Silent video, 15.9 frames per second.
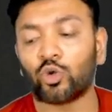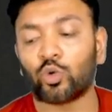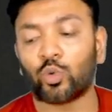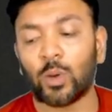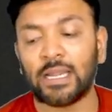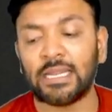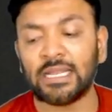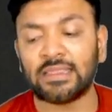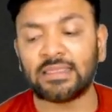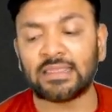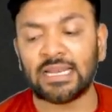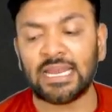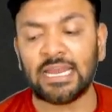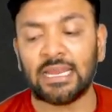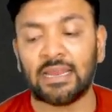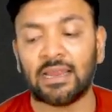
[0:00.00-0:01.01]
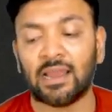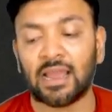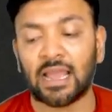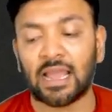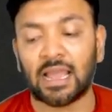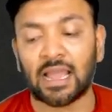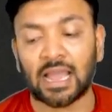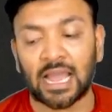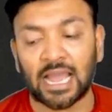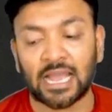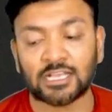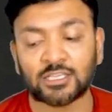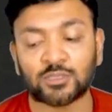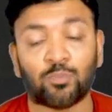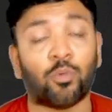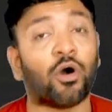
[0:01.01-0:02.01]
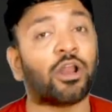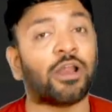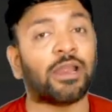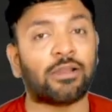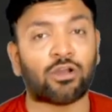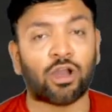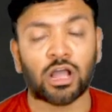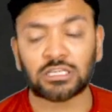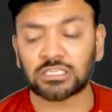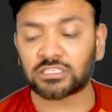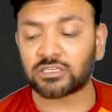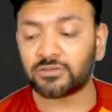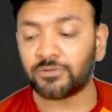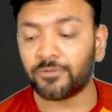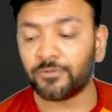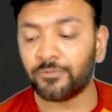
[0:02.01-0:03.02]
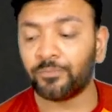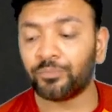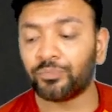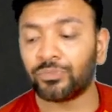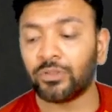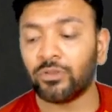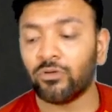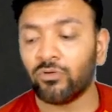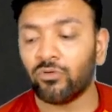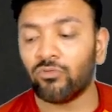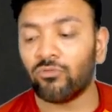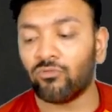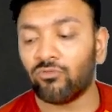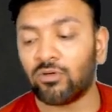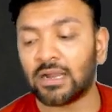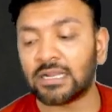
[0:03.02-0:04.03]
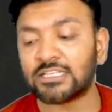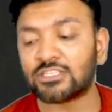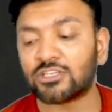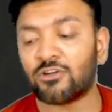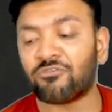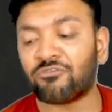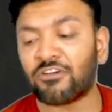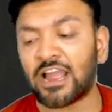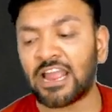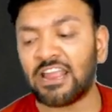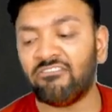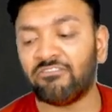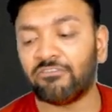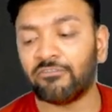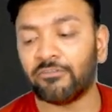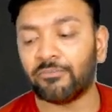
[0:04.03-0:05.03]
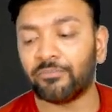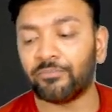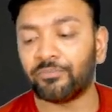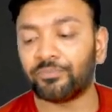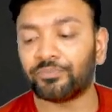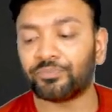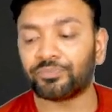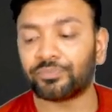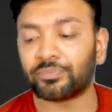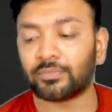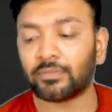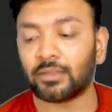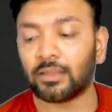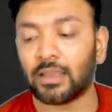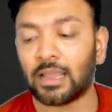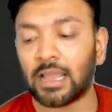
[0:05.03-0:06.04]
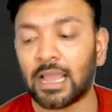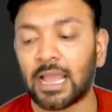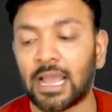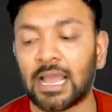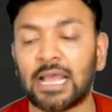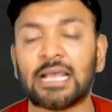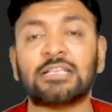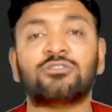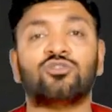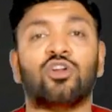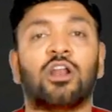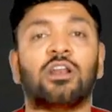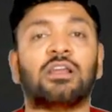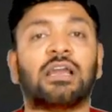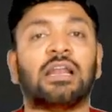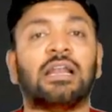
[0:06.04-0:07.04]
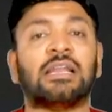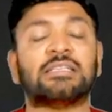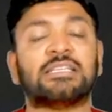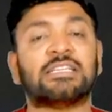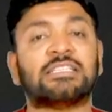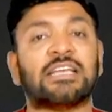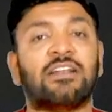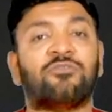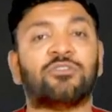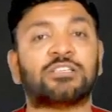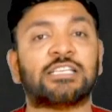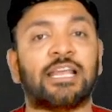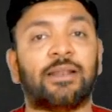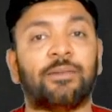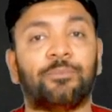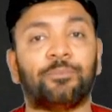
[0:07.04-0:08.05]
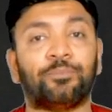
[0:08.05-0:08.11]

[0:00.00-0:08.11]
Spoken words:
23 as borrowing cost, 105 as non-current assets held for sale.